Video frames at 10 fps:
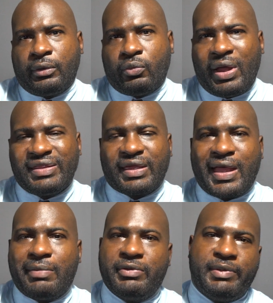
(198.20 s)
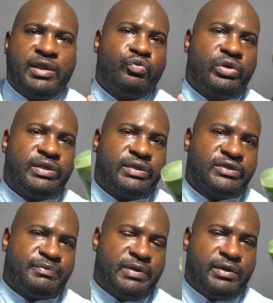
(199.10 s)
is the common man willing to
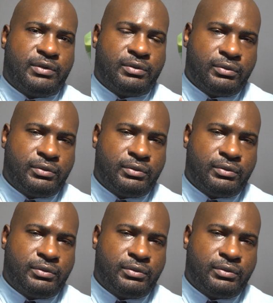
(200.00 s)
spend